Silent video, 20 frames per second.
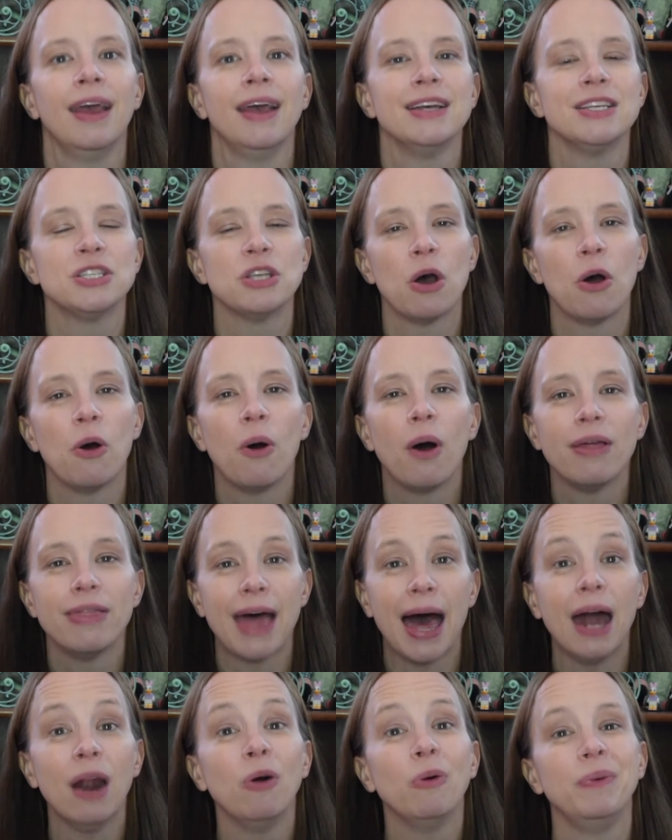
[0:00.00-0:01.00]
So
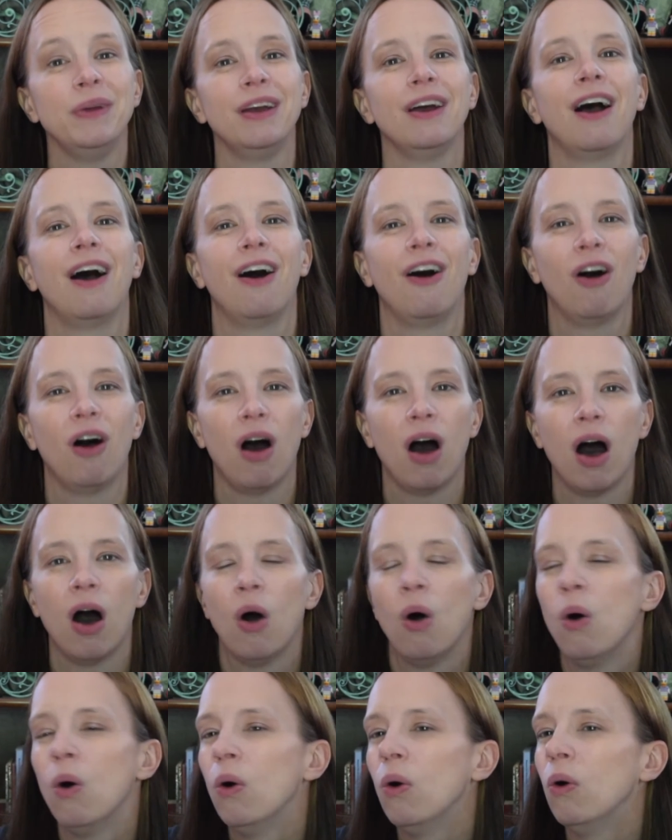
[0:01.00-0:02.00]
that will be a
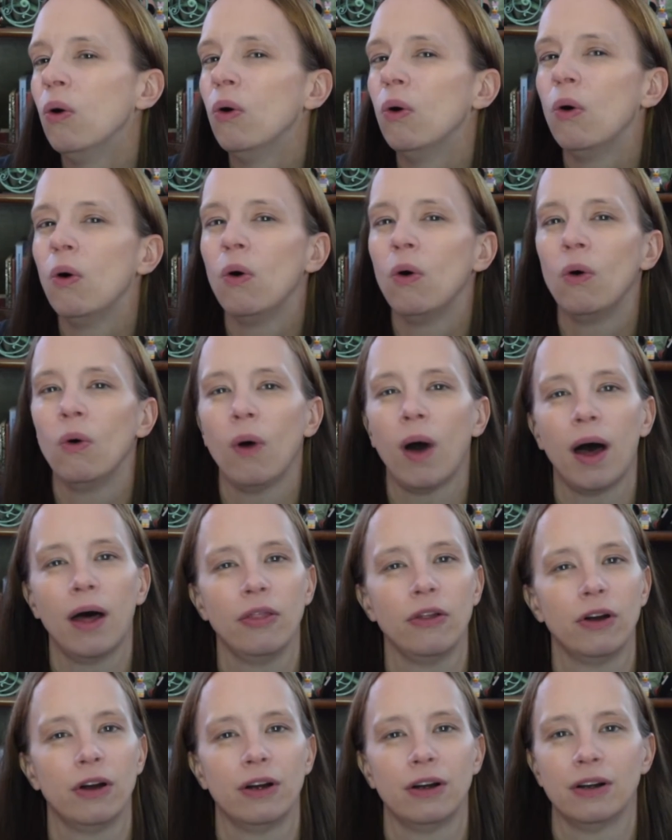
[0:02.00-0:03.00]
whole
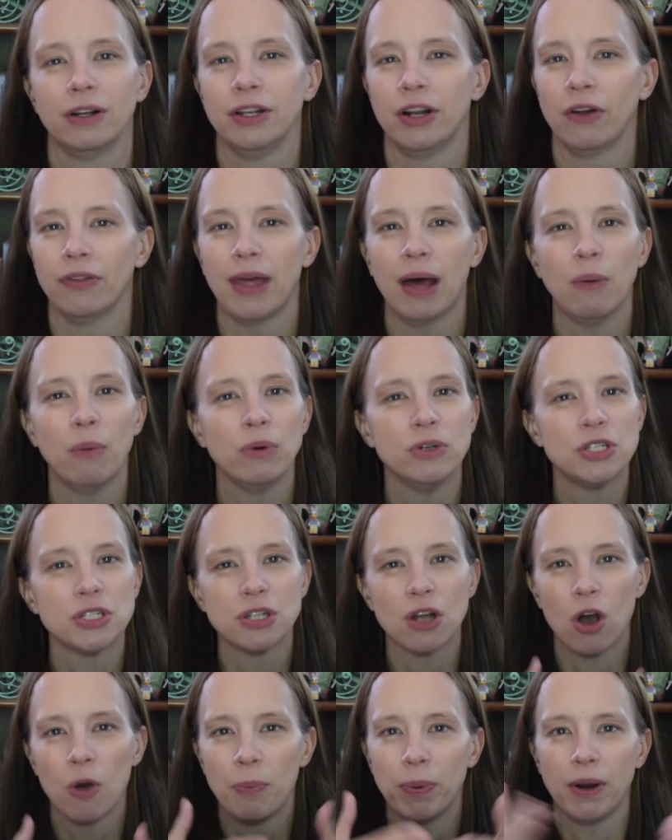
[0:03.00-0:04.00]
other, that will
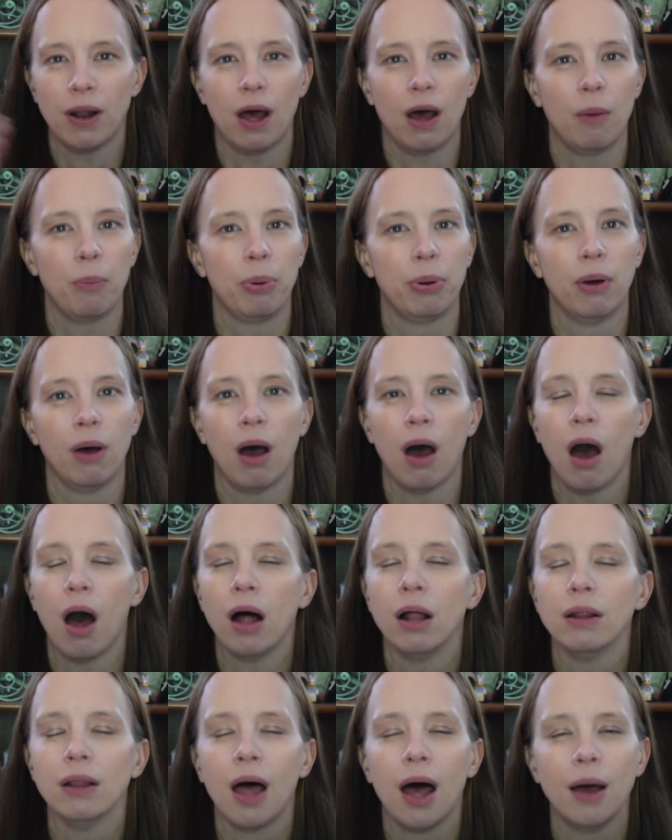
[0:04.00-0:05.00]
just open up
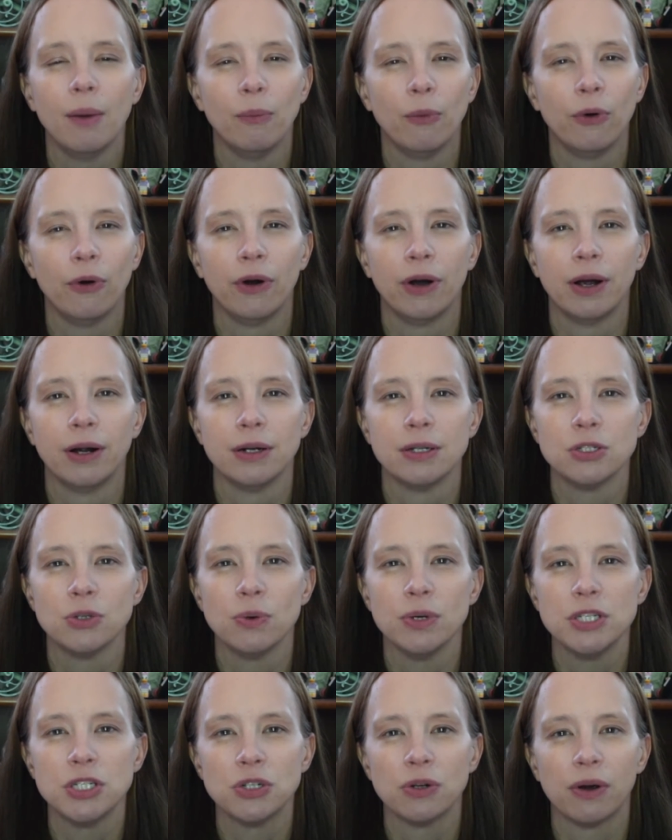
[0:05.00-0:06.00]
a lot more
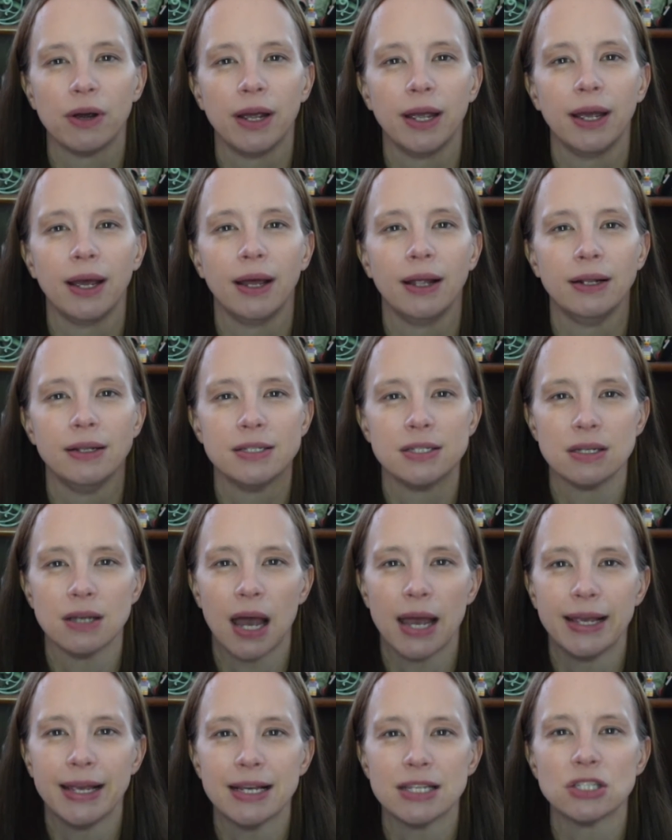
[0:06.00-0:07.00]
Toy Story. And
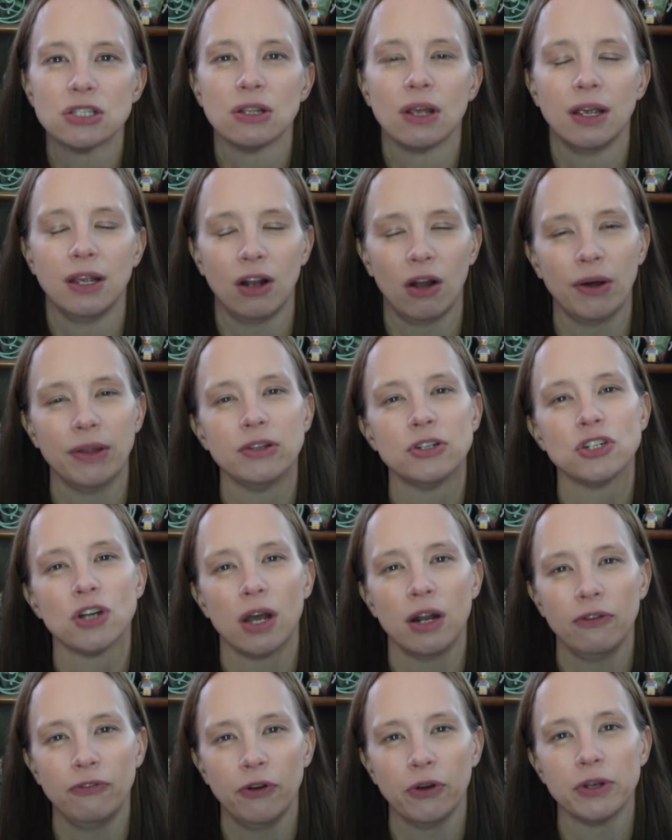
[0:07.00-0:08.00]
I guess, and they're
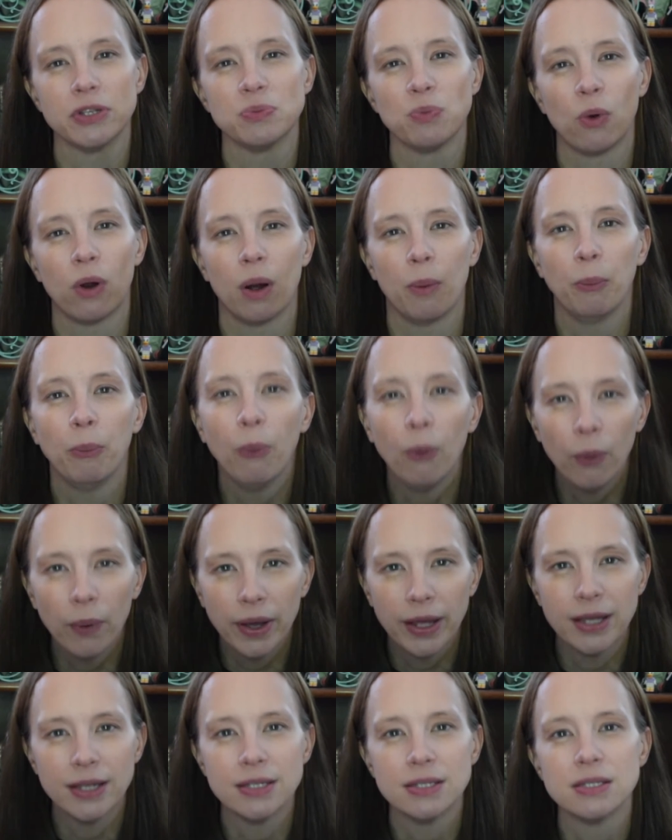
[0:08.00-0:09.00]
trying to focus more on
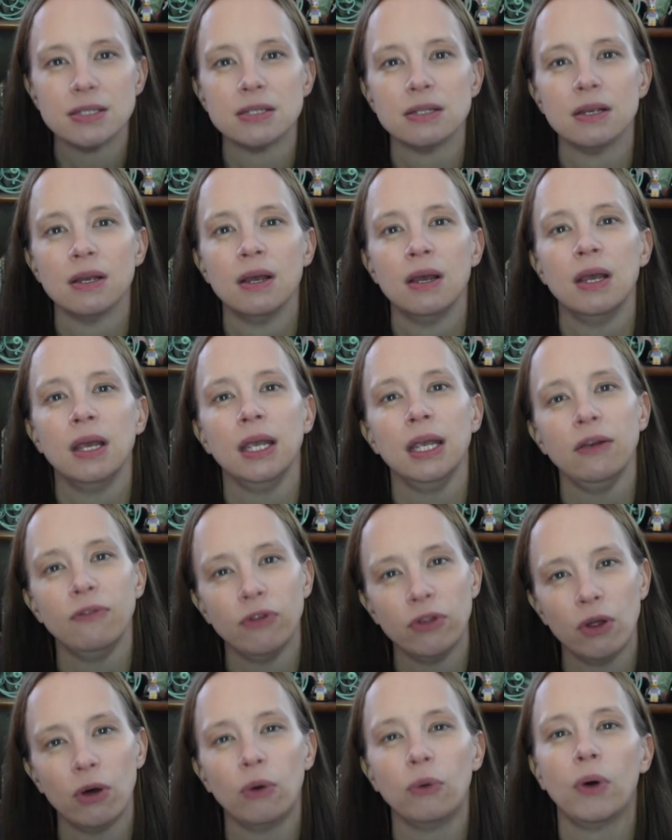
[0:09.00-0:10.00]
boys,
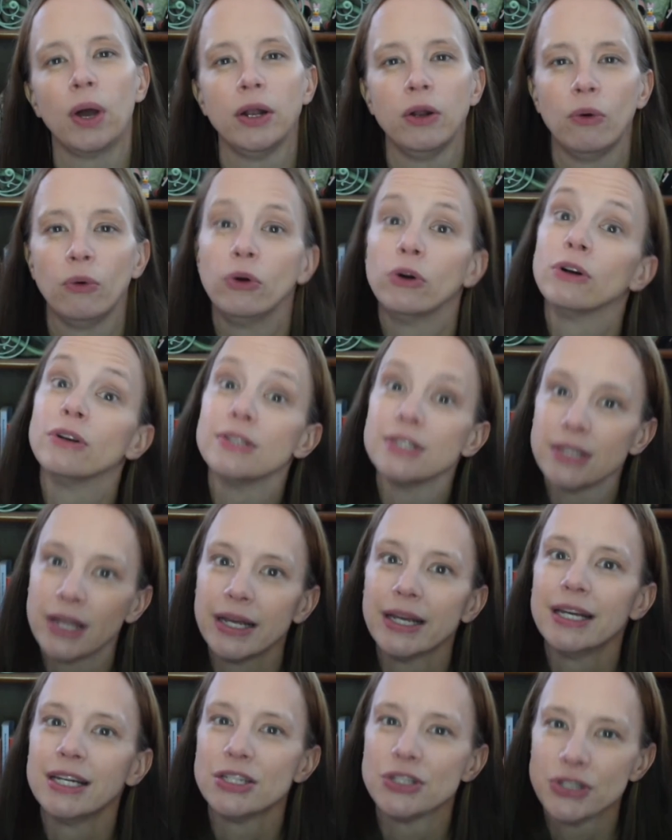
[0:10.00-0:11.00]
even though I know girls
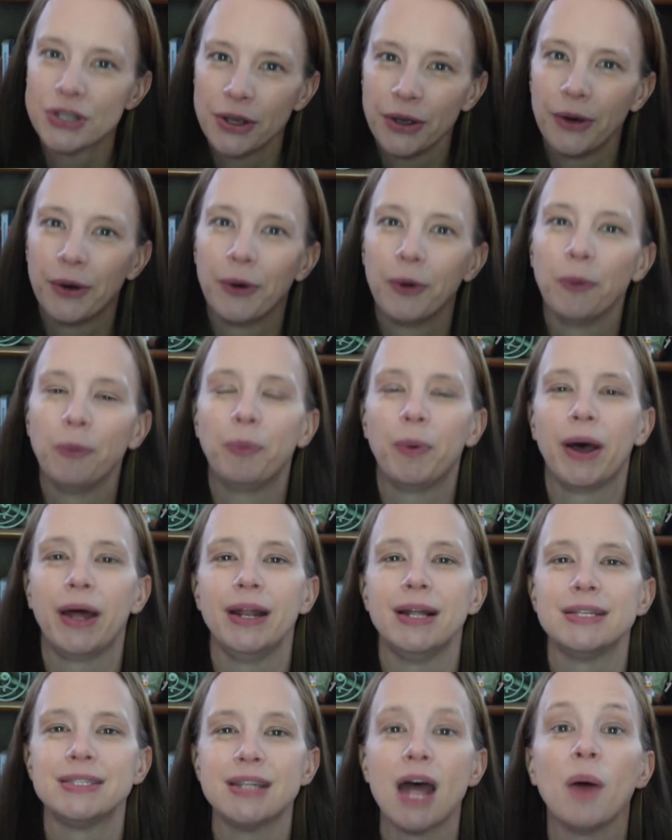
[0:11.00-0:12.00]
like it too, but
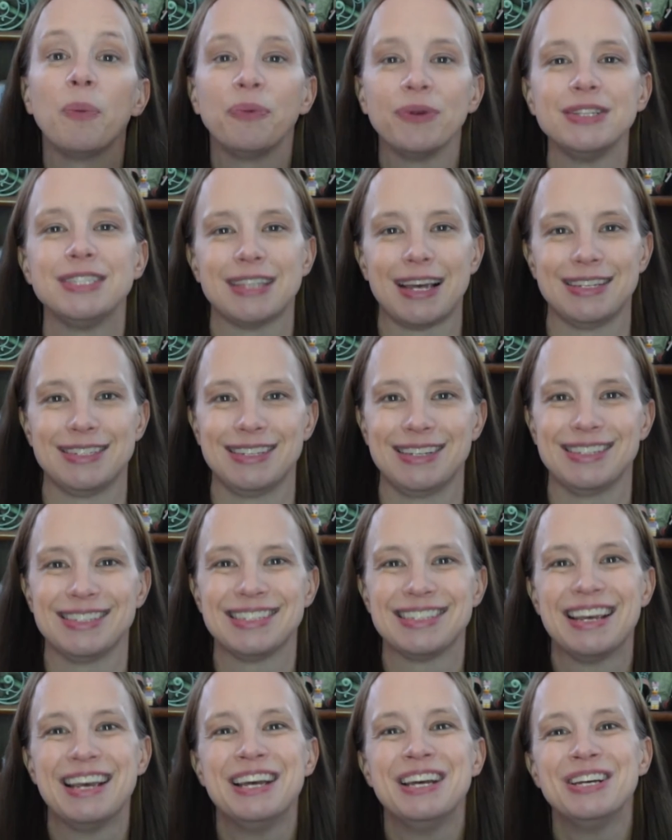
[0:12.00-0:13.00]
it's not princesses.
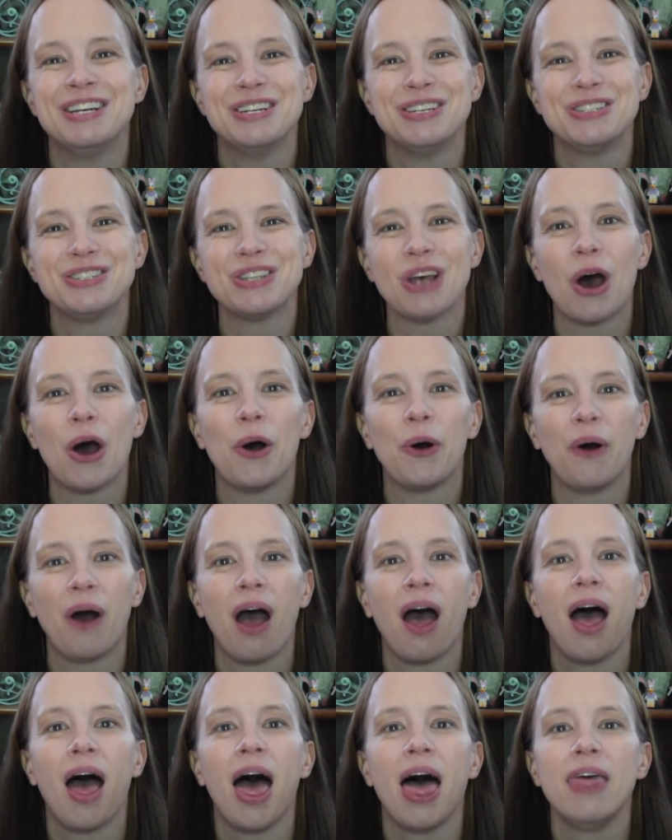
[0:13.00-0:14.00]
So
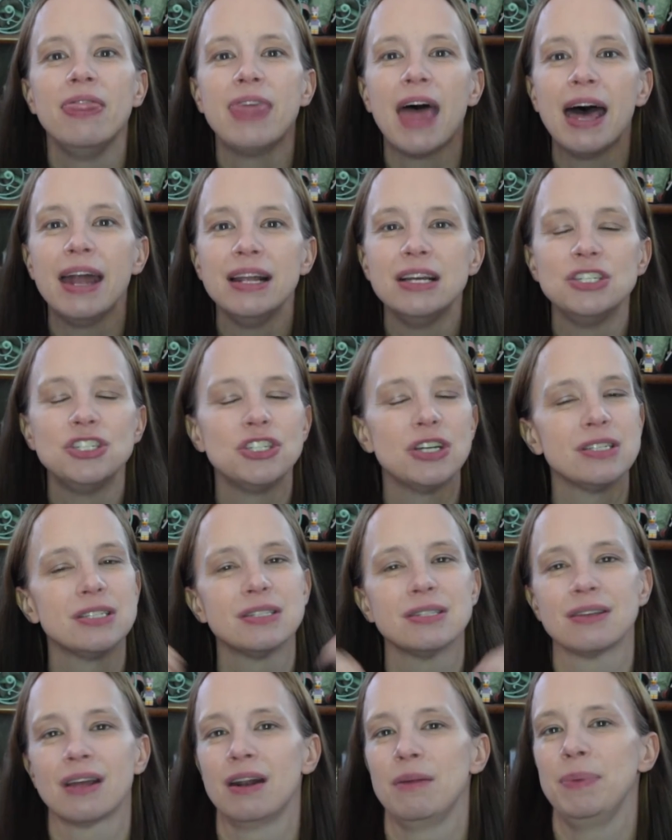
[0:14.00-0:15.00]
that is
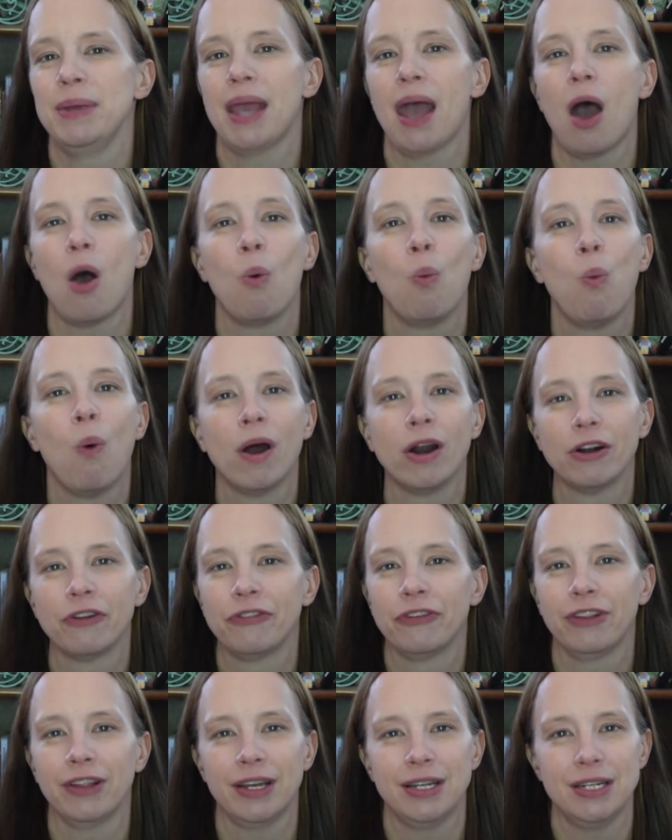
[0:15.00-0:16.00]
just going to be a
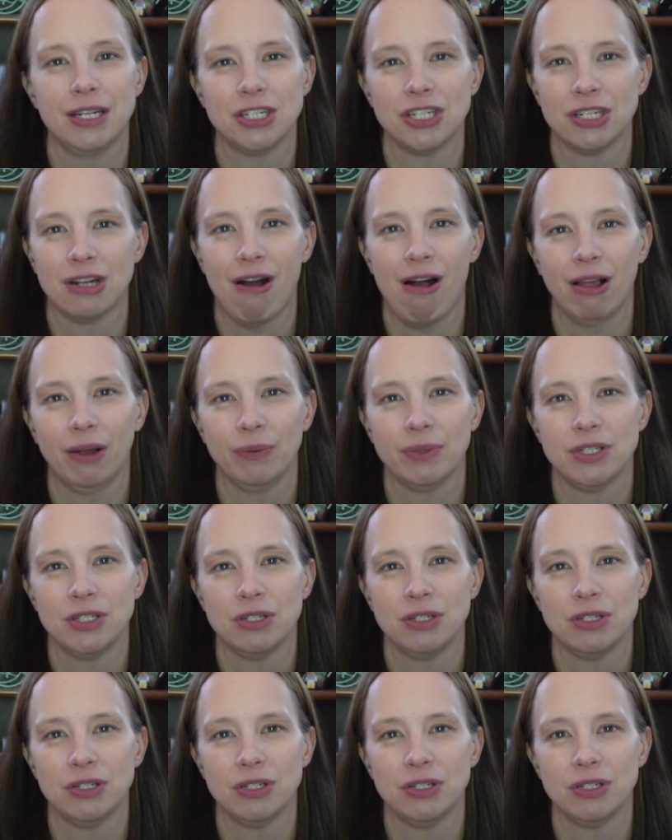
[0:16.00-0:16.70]
wonderful addition to Hollywood